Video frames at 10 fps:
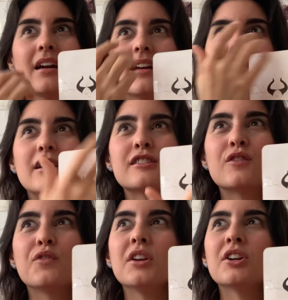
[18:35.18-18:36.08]
there's
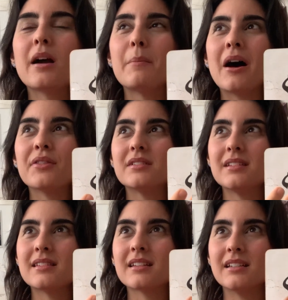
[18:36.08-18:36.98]
fear about the
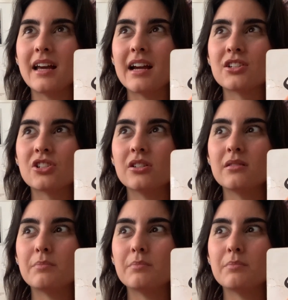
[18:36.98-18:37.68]
disconnection,